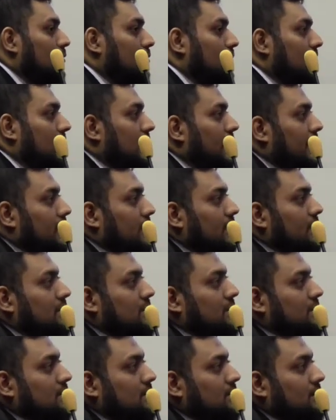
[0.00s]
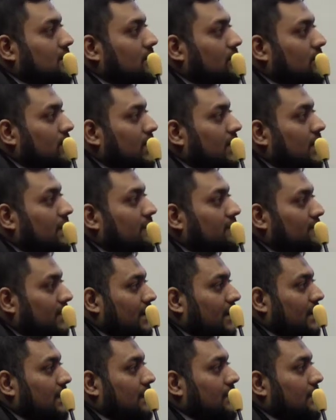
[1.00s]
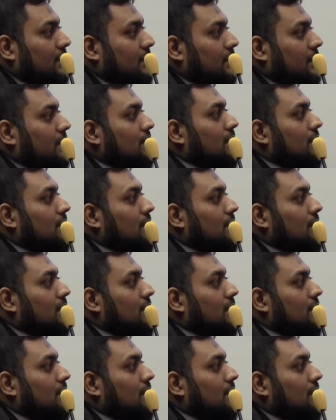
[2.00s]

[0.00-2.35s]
but at least we can find